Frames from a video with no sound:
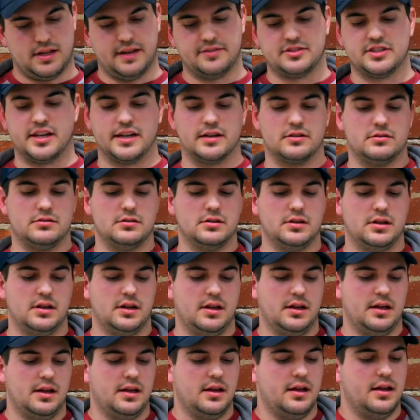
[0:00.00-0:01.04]
lifecycle,
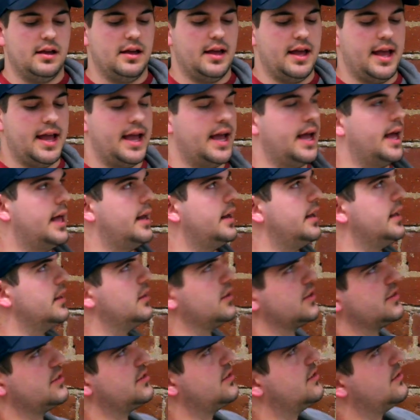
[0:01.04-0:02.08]
and
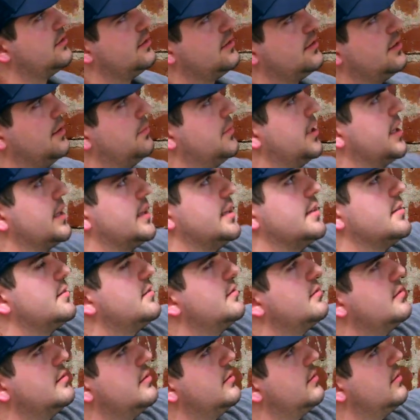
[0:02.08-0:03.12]
it looks something like this.
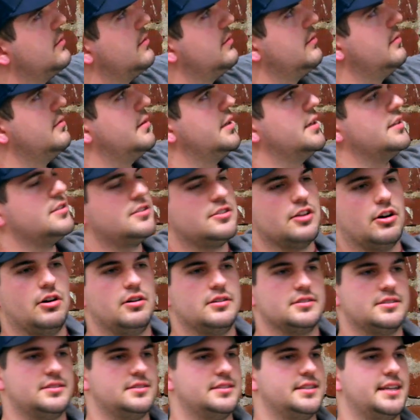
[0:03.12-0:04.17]
It
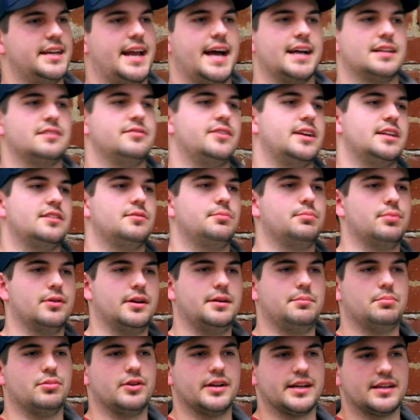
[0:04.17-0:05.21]
installs and activates,
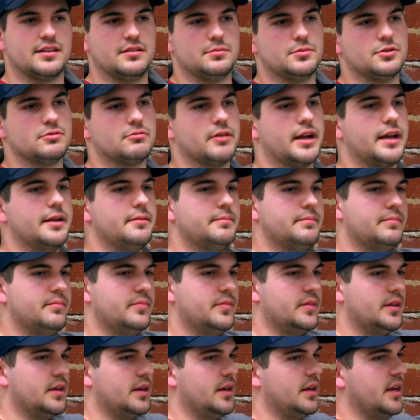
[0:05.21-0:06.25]
pretty predictable, right?
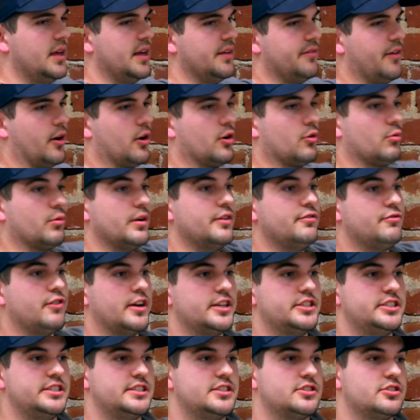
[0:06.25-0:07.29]
If I were to
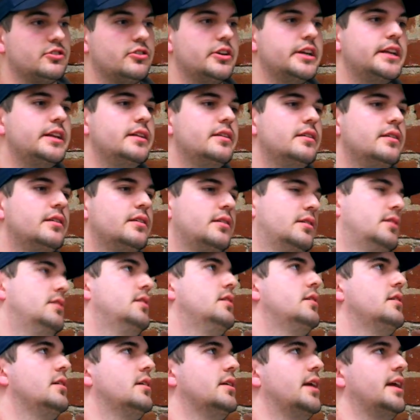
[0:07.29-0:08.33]
refresh this screen
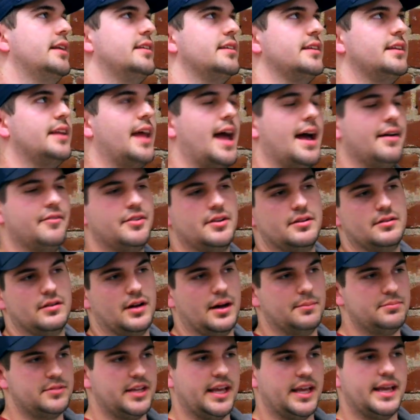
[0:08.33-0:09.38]
and I didn't have it
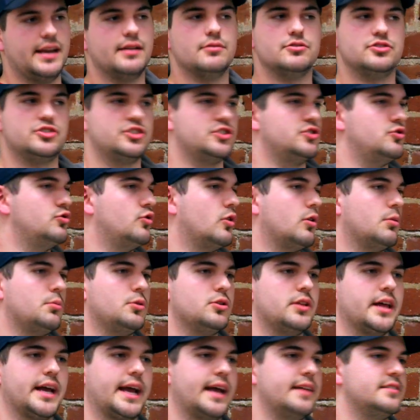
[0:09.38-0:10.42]
update, it was just
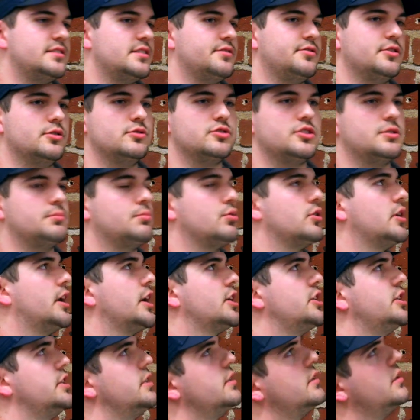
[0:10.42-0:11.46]
normal, like as if it was in
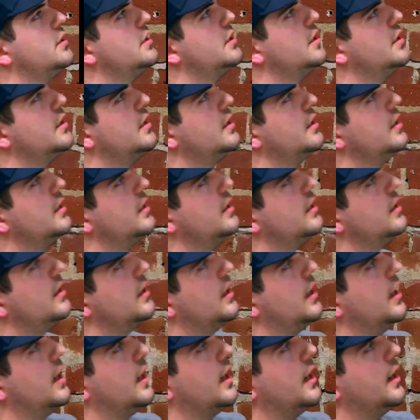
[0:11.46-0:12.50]
production,
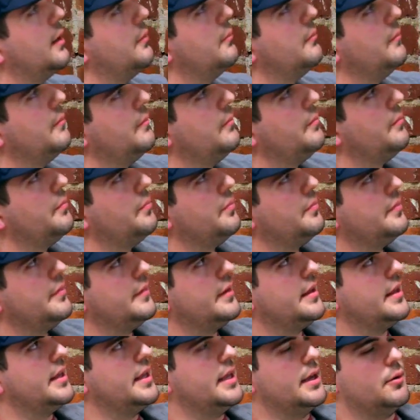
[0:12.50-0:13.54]

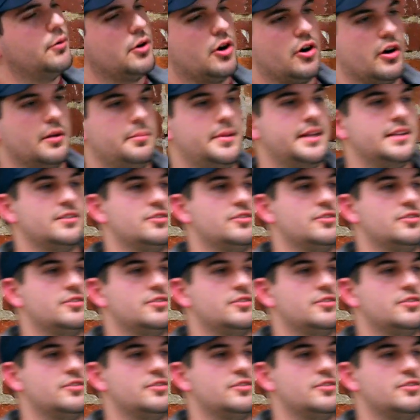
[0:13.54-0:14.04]
it would already